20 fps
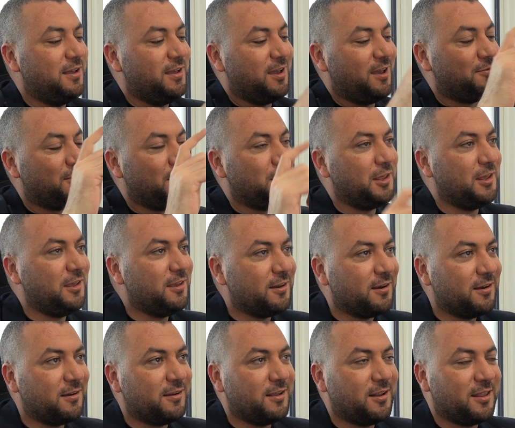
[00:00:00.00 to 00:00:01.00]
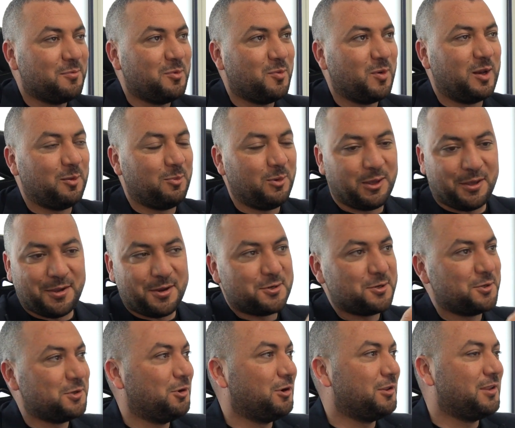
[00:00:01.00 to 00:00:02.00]
everything in the mobile
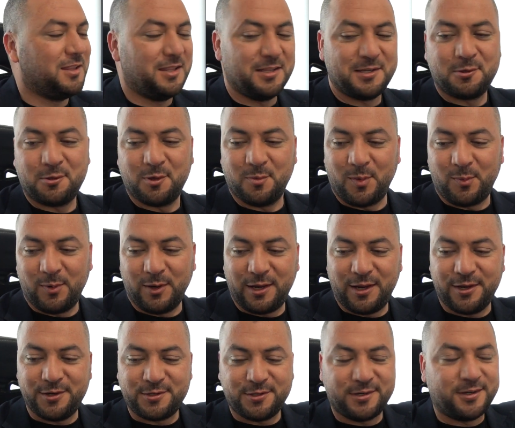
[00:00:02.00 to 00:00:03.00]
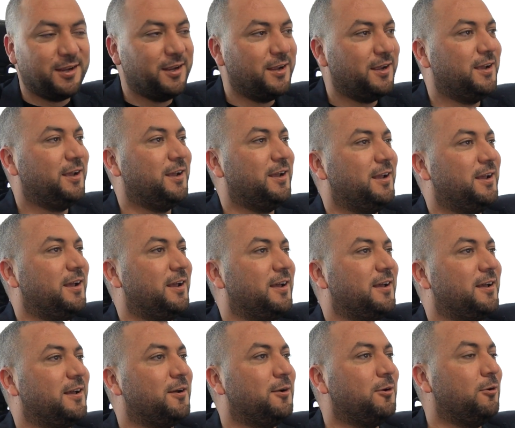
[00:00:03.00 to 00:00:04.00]
application or the desktop application
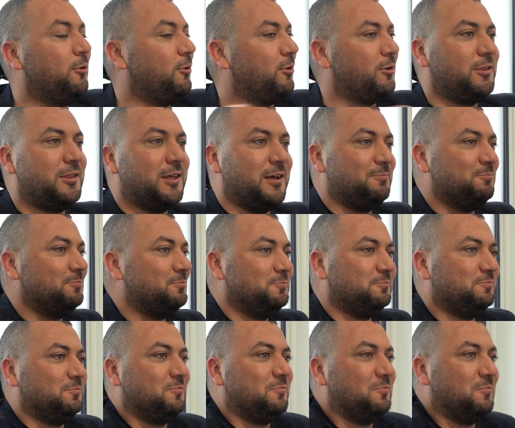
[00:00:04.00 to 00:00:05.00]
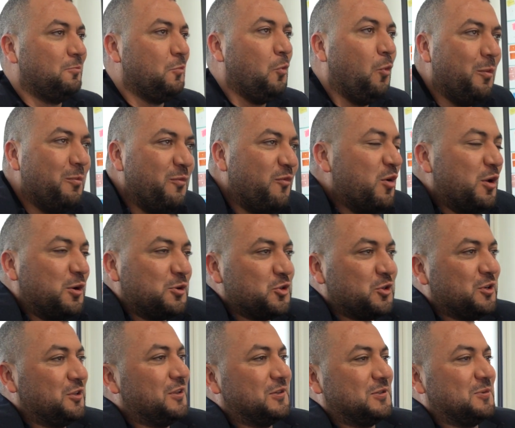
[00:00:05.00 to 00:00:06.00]
or the web
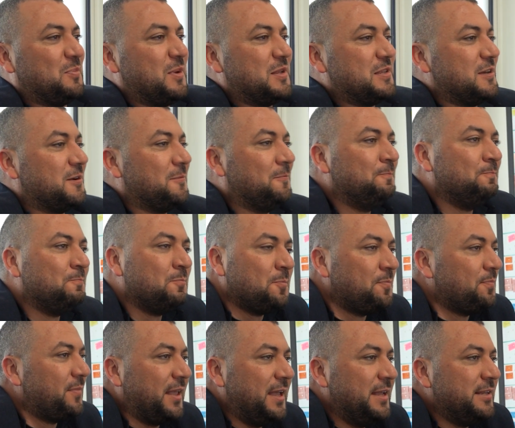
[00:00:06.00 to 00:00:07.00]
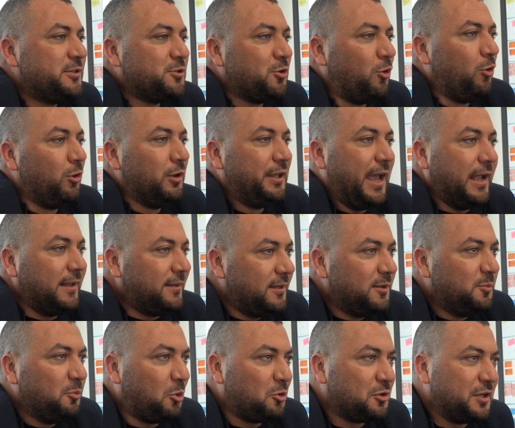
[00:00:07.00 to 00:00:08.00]
version, it doesn't matter. It's all
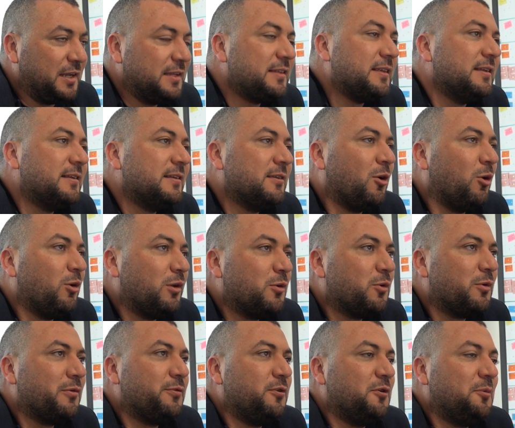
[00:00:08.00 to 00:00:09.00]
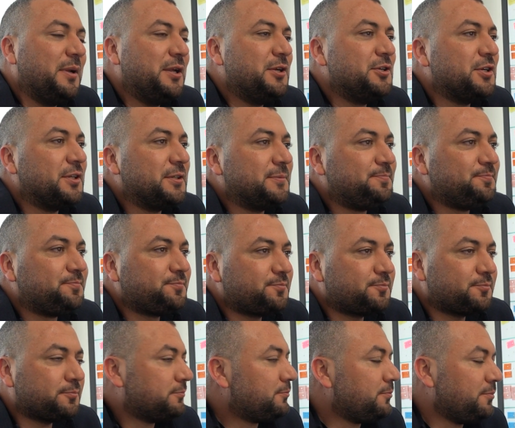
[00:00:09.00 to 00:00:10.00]
gated, protected, all your information,
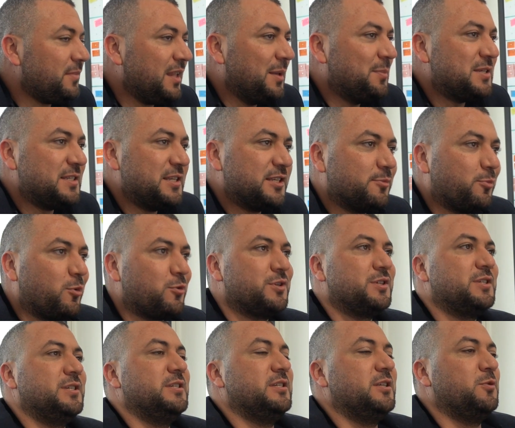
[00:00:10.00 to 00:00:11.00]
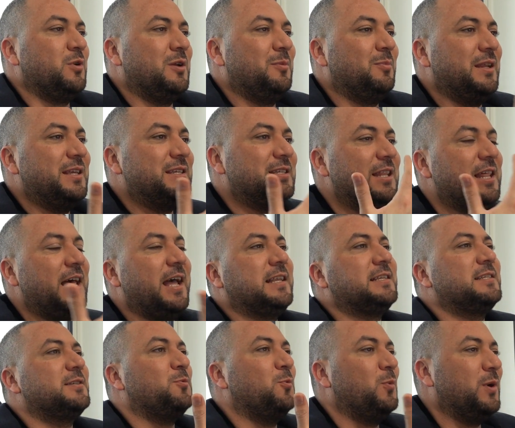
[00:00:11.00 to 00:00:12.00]
business processes in one place.
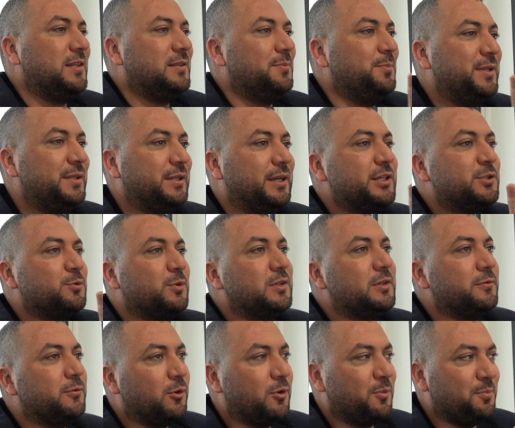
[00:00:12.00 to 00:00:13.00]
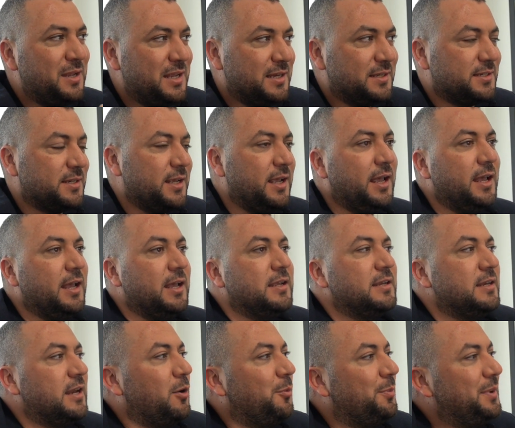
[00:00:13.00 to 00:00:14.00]
That's what Bitrix24 means.
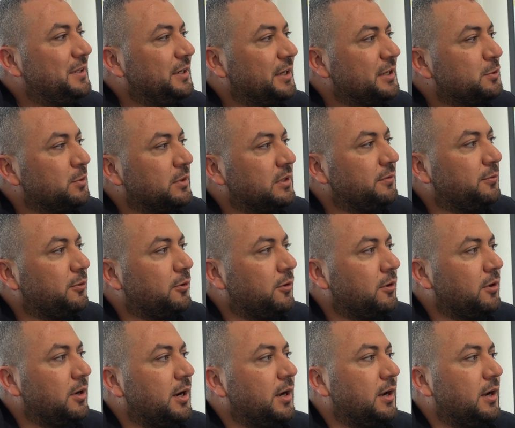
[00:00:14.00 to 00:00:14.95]
Now, Bitrix24